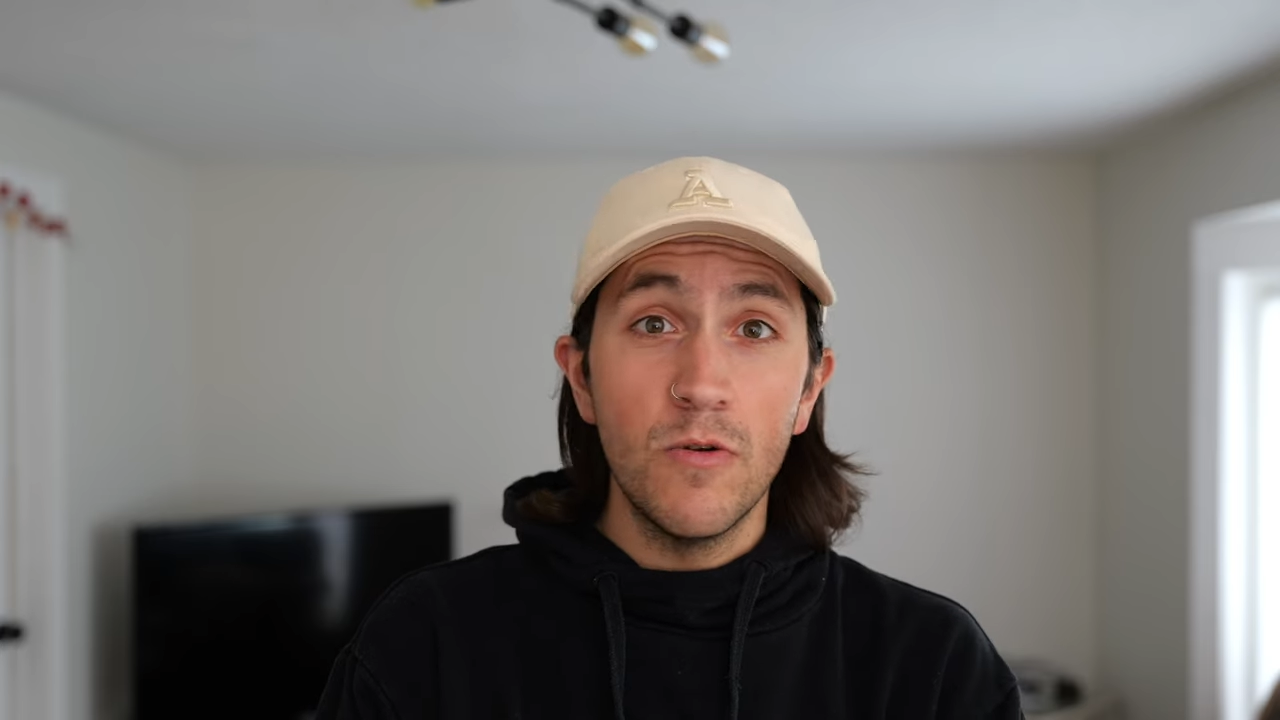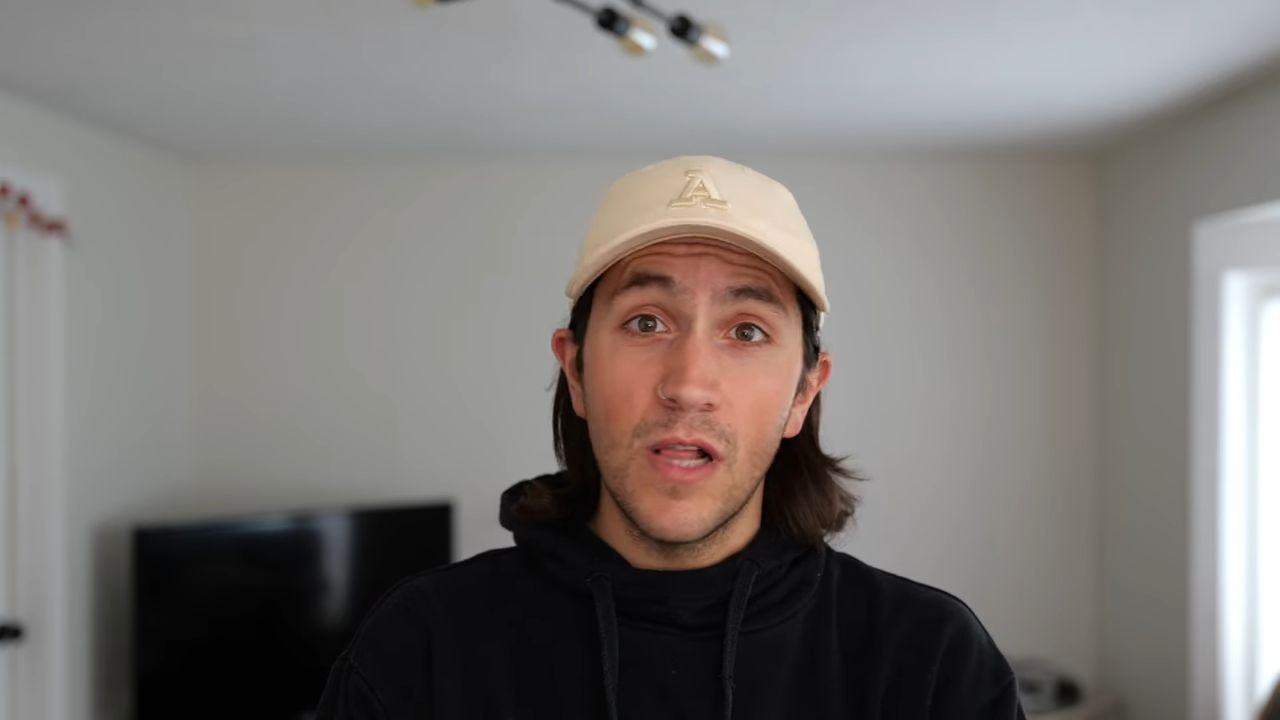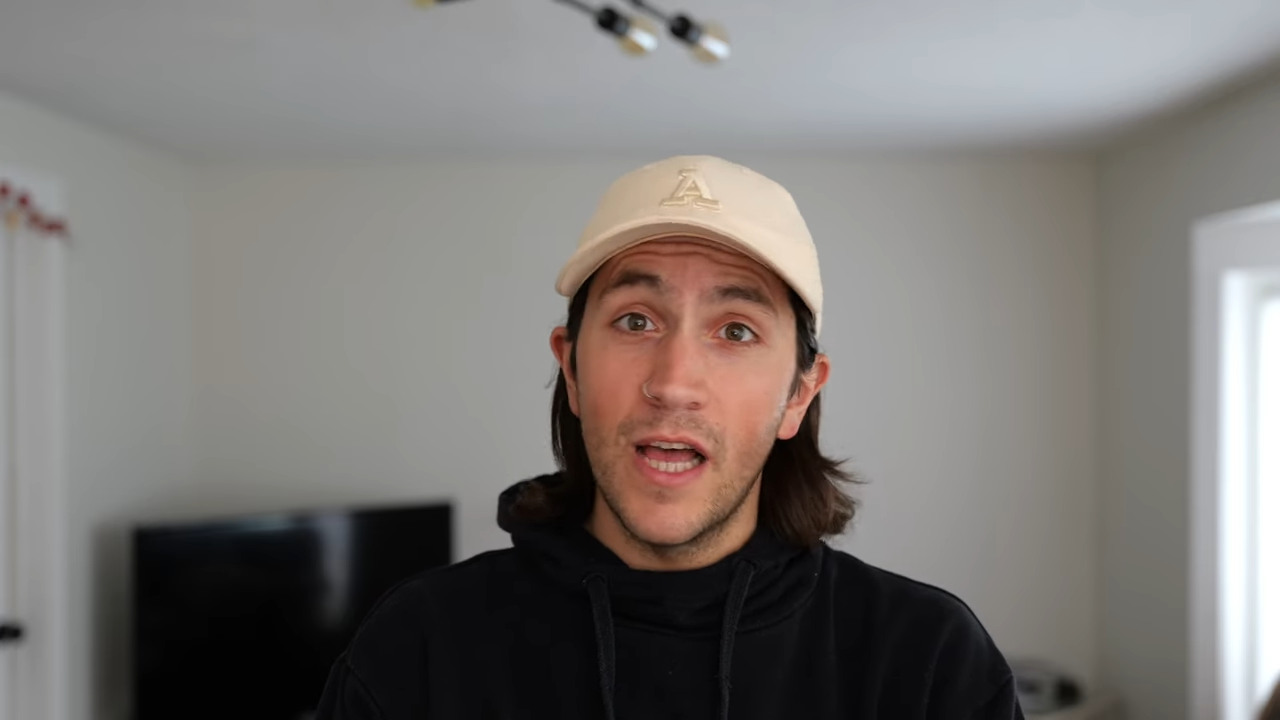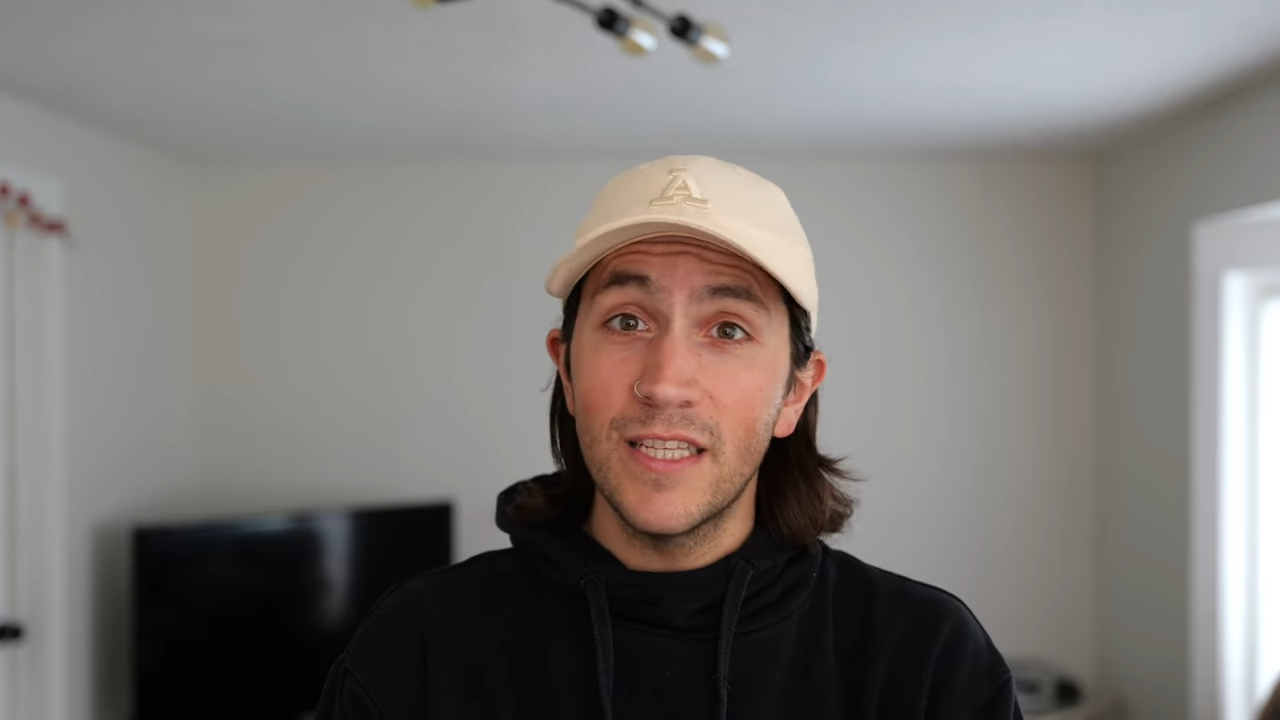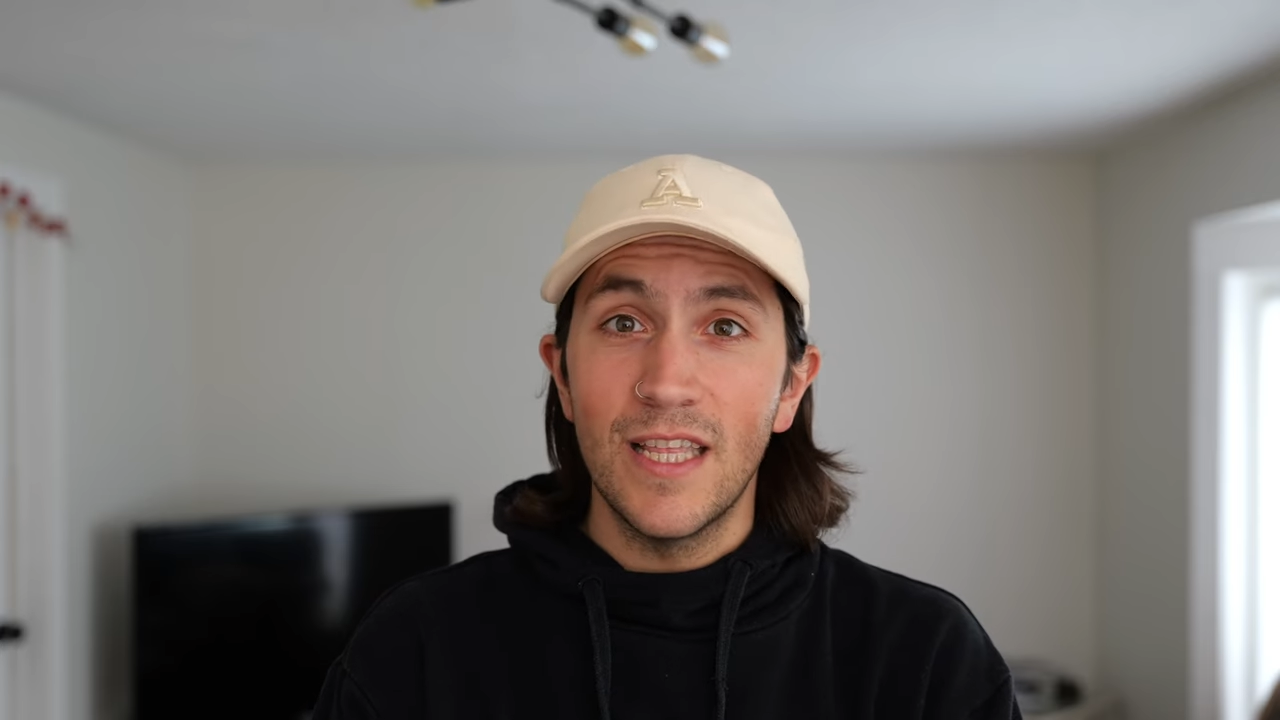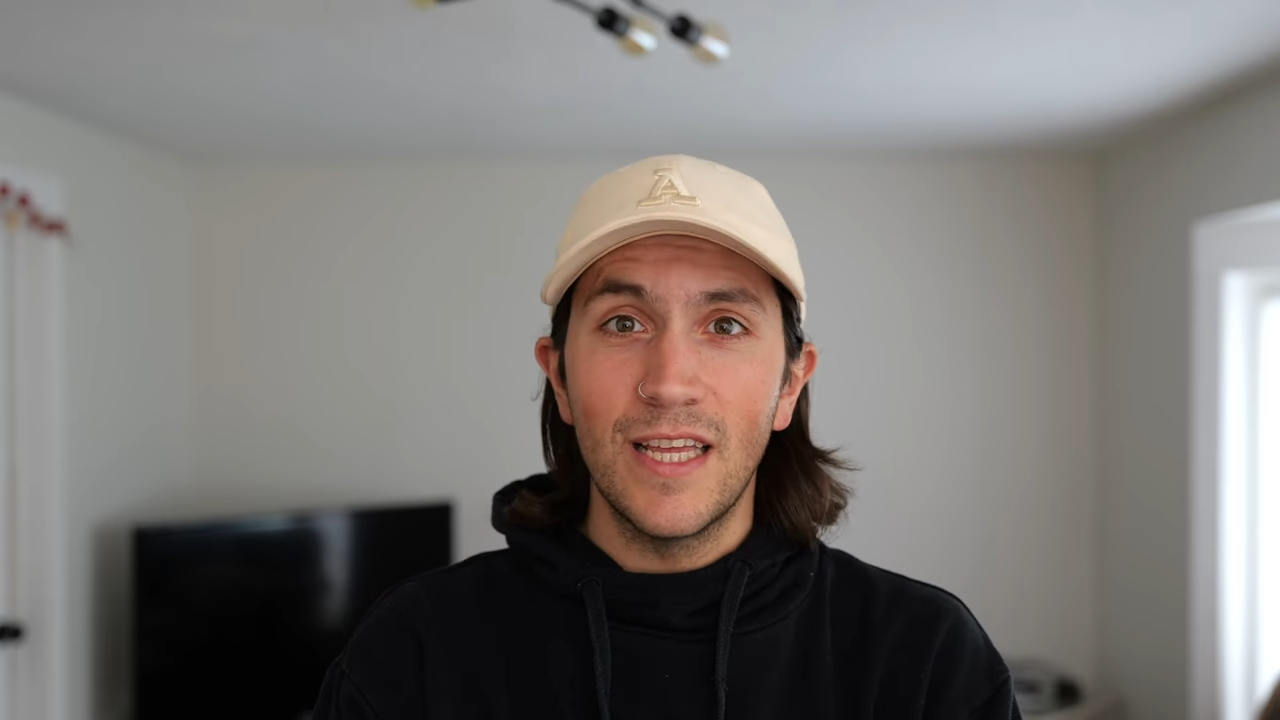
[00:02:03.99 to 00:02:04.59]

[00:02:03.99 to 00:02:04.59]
new clients and